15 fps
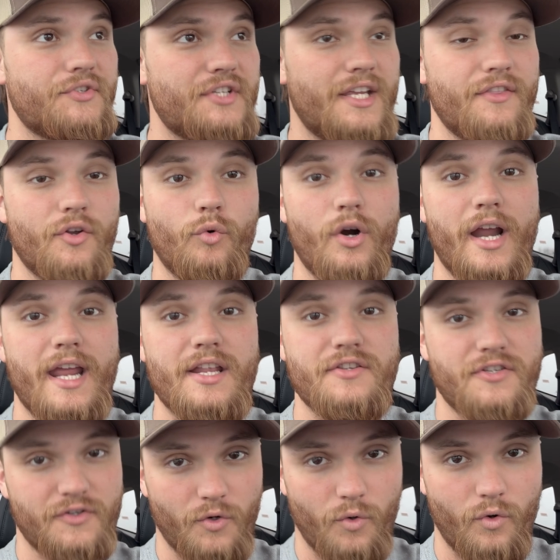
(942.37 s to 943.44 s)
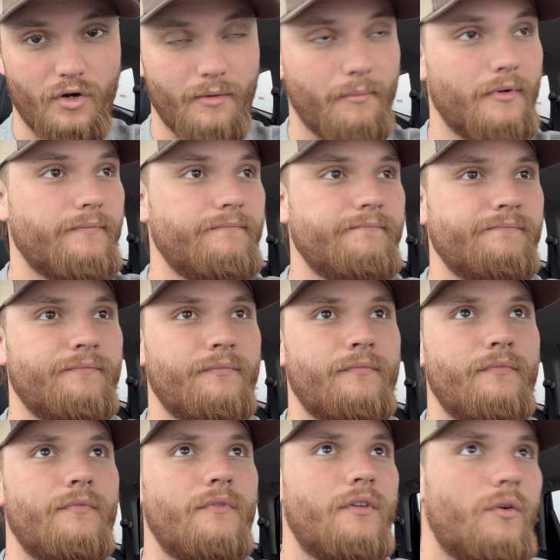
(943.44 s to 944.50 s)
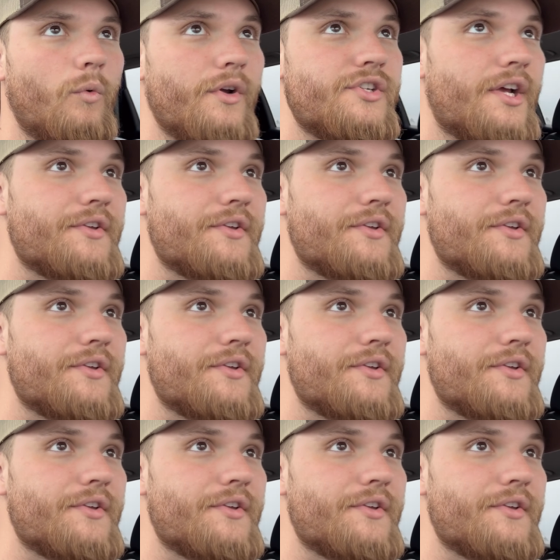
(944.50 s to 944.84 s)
in the rainstorm. We shall